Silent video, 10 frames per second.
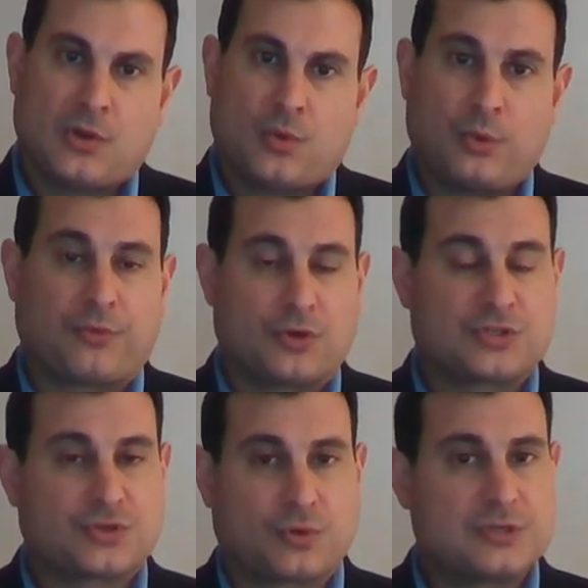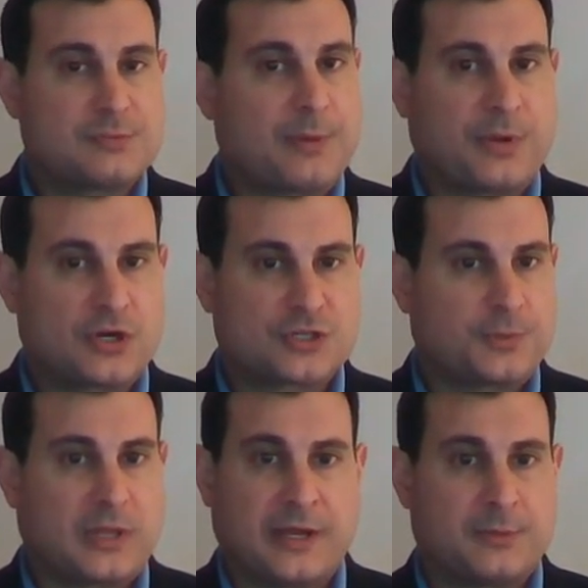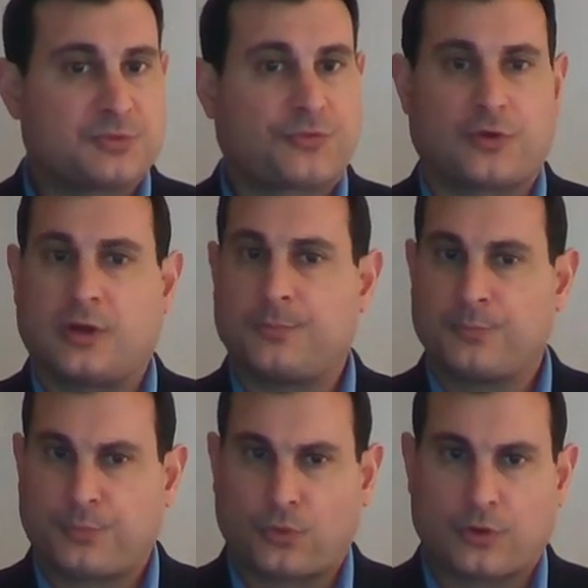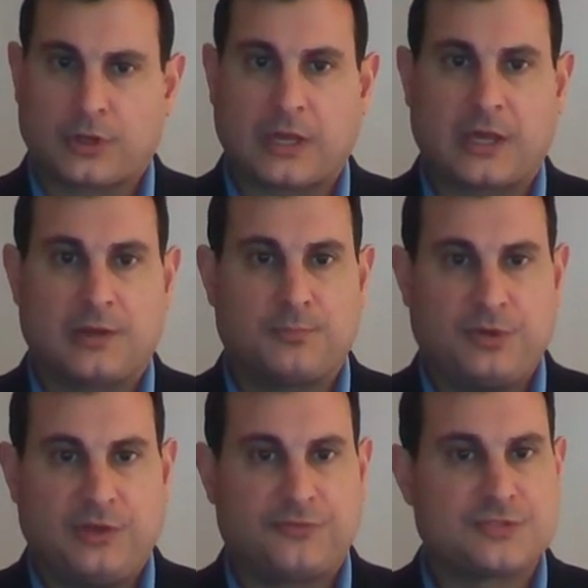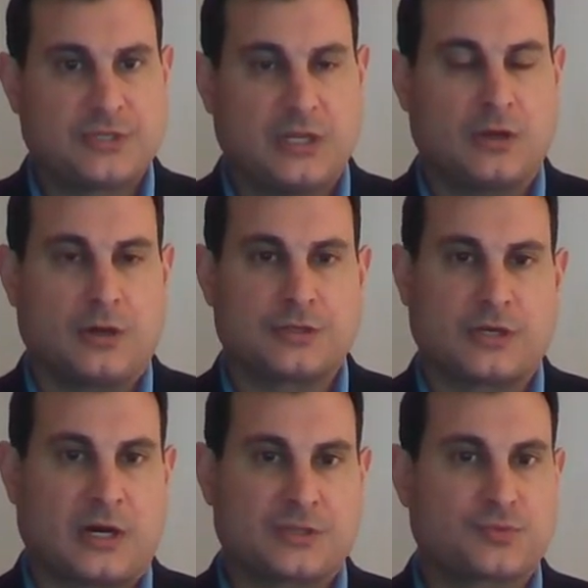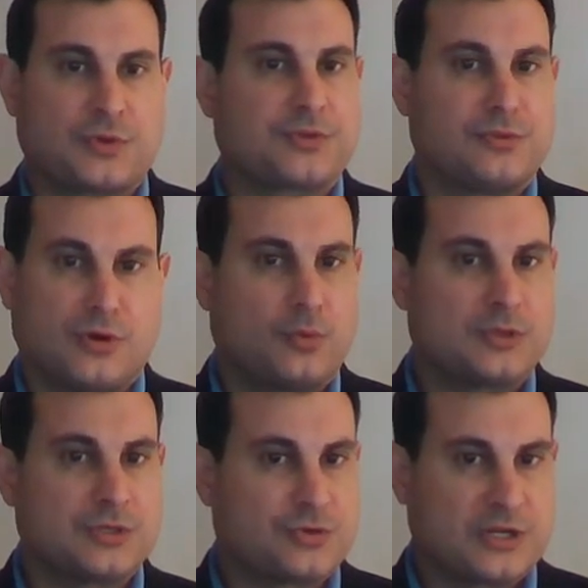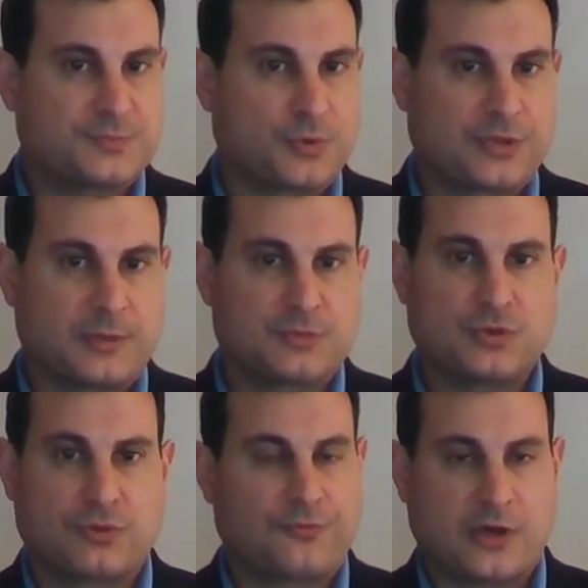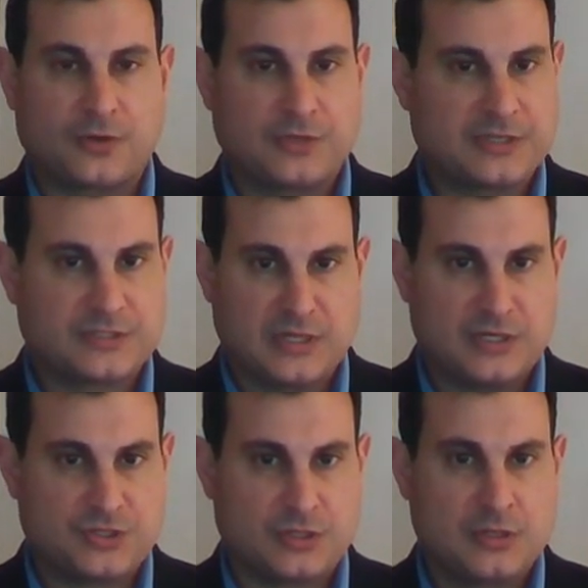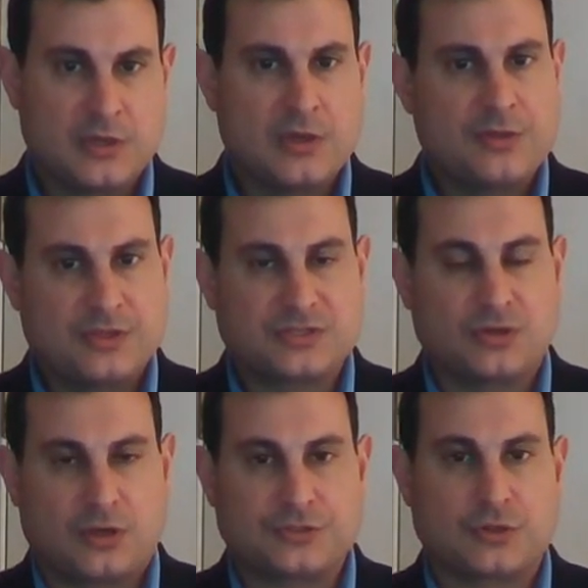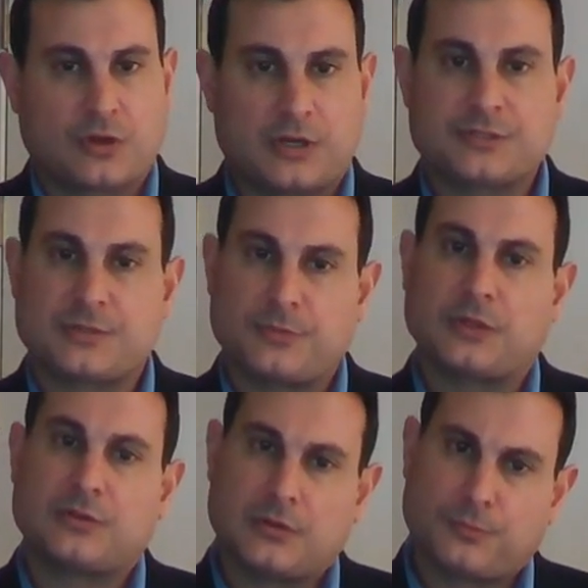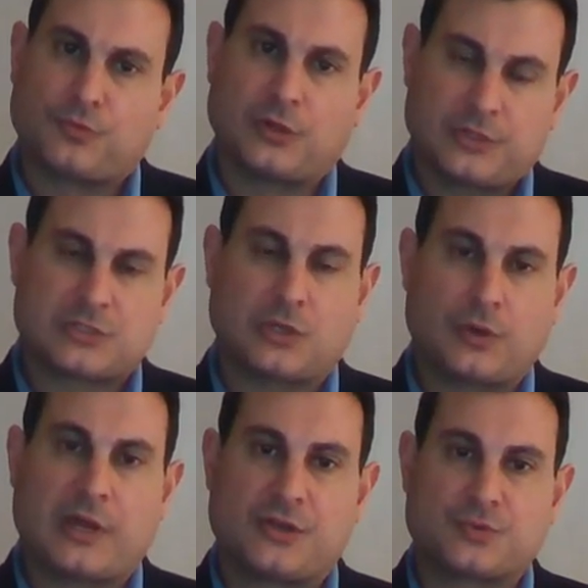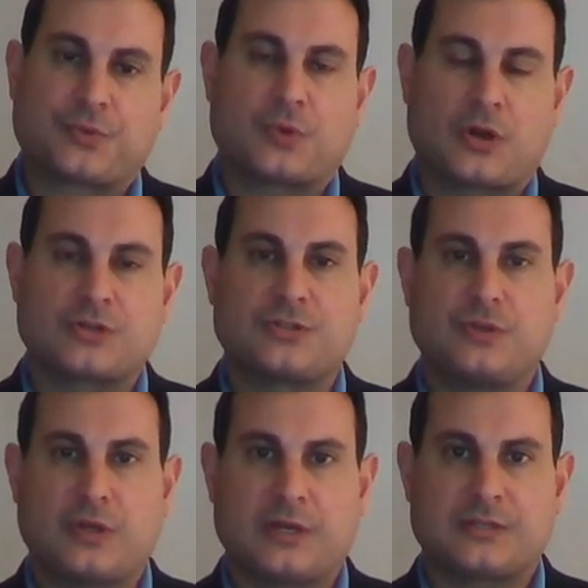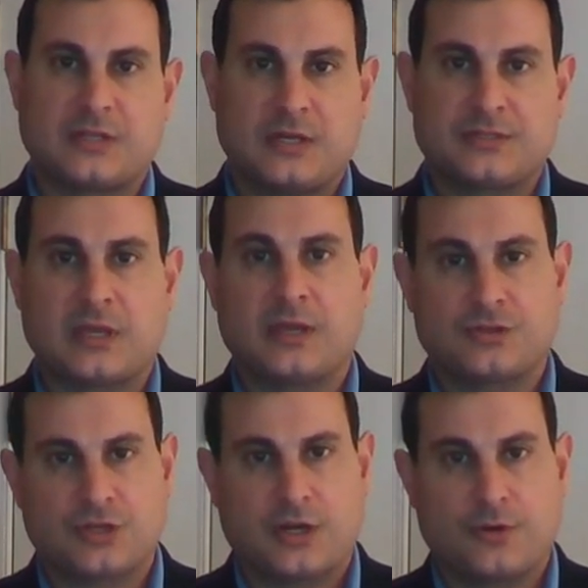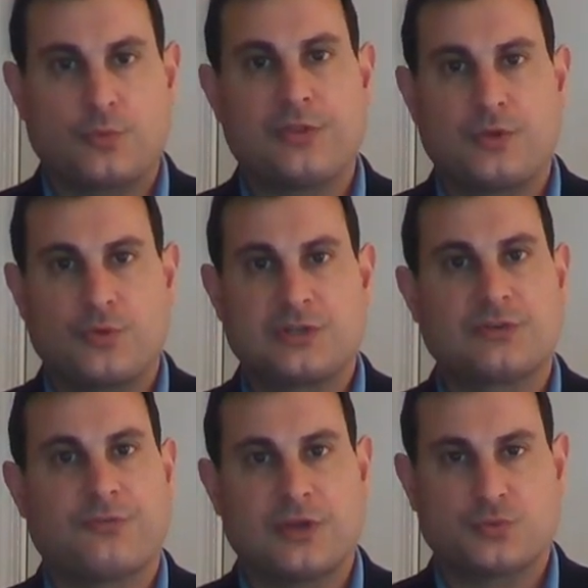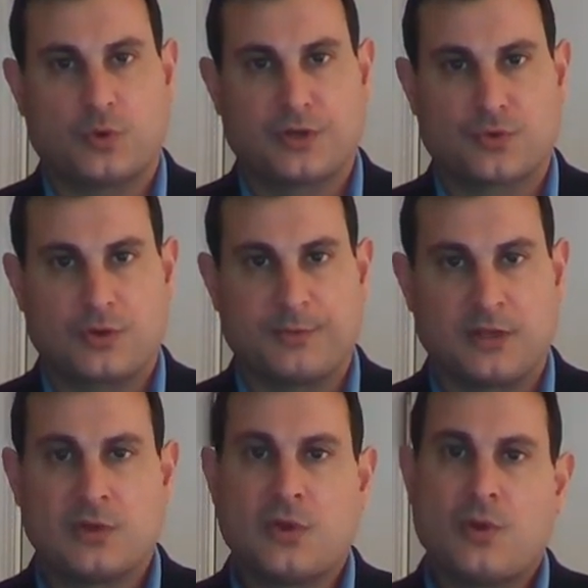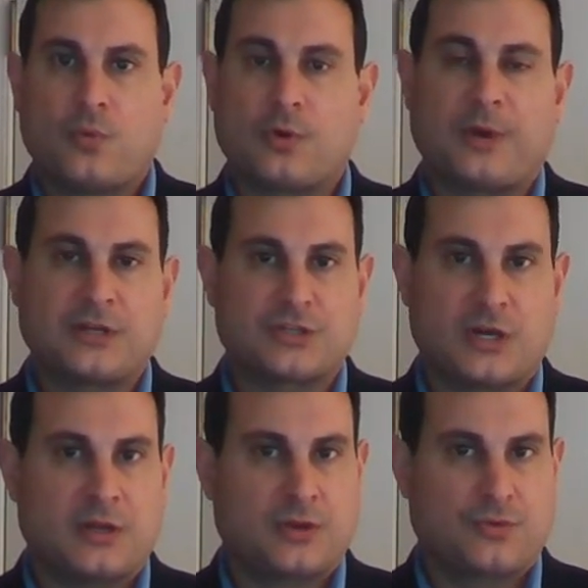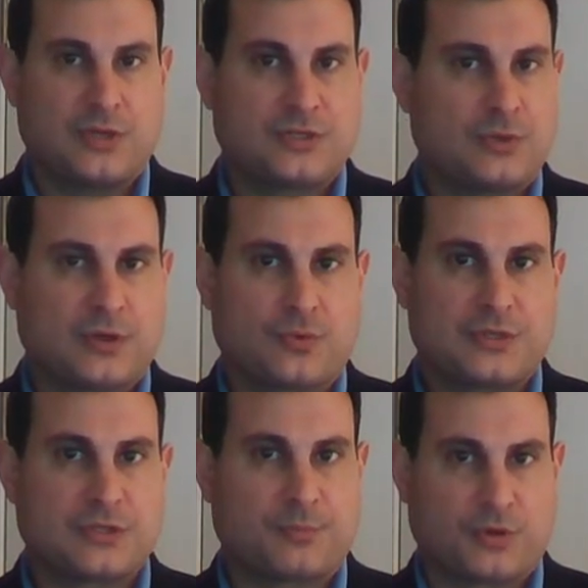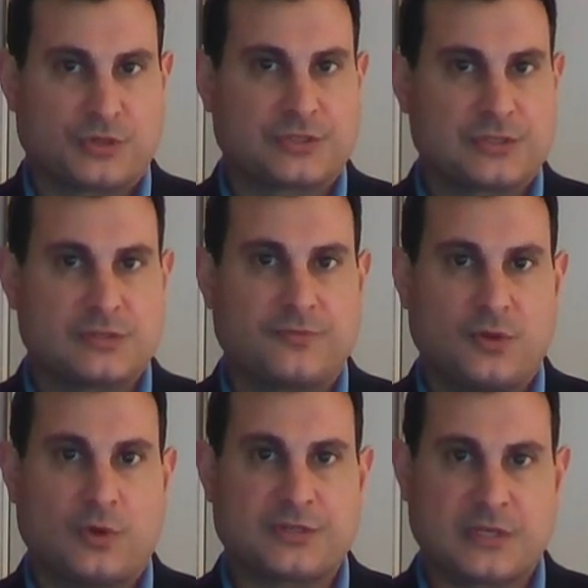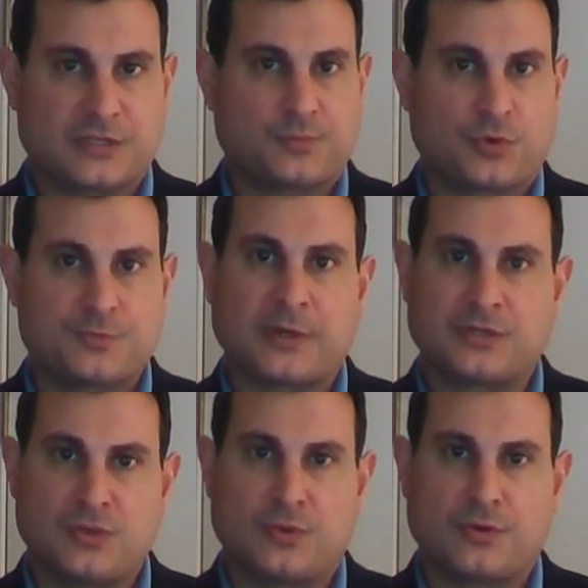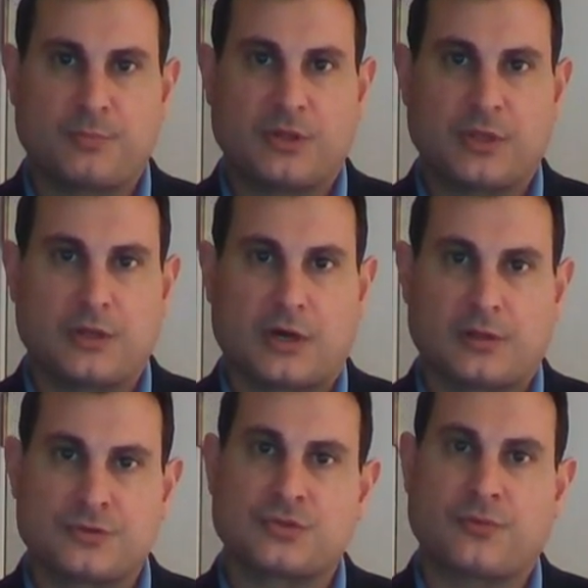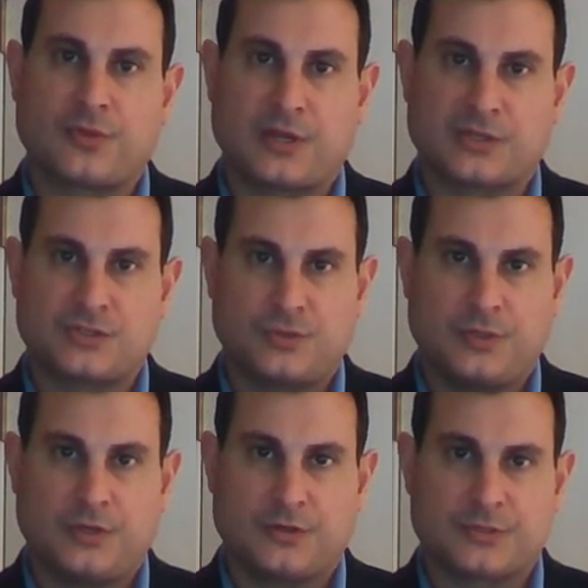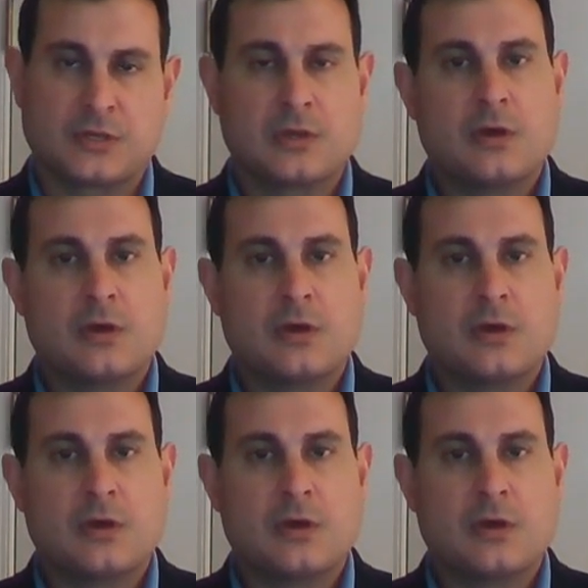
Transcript: We've heard stories about perishable items from pork and beef sitting on docks with no one to transport them to their final destination. This could also cause some really slowdowns with regards to the United States and China when they reached a Phase 1 agreement, whereby China agreed to increase their purchases of U.S. exports by $200 billion over the next two years.